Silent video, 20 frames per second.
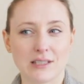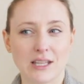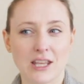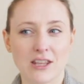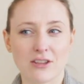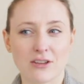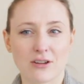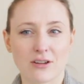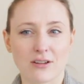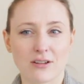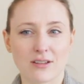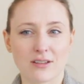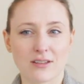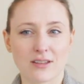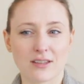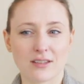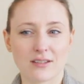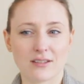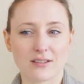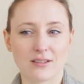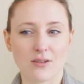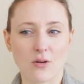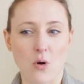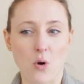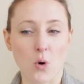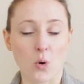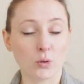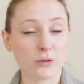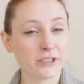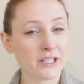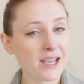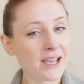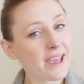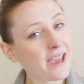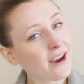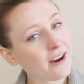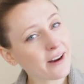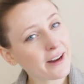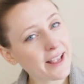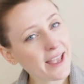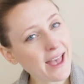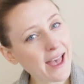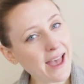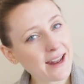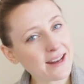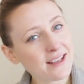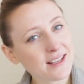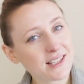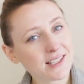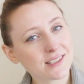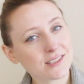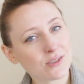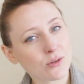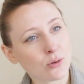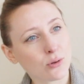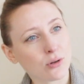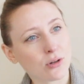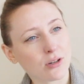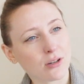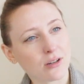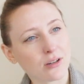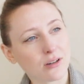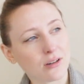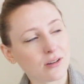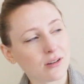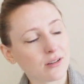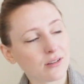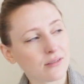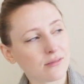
either only carry Addies or